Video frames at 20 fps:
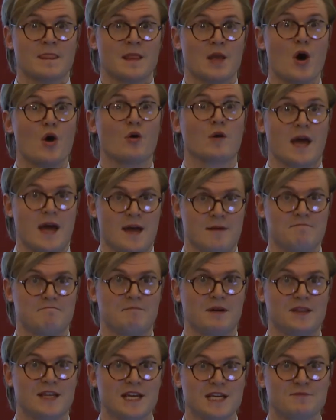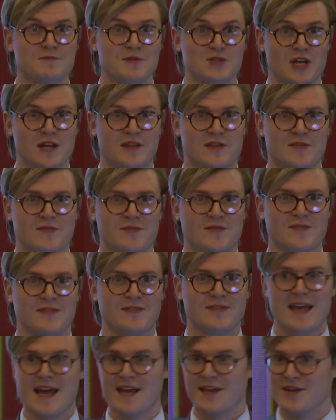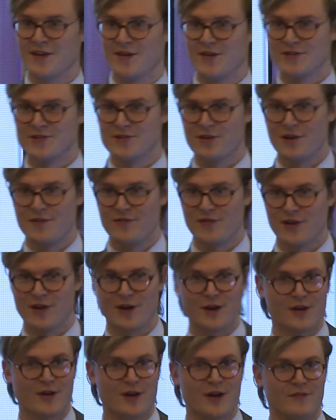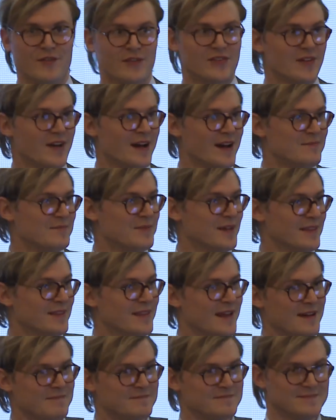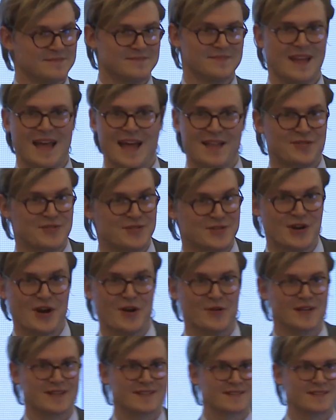Okay, but this was it. Thank you. Sorry for going over time, but had to show it.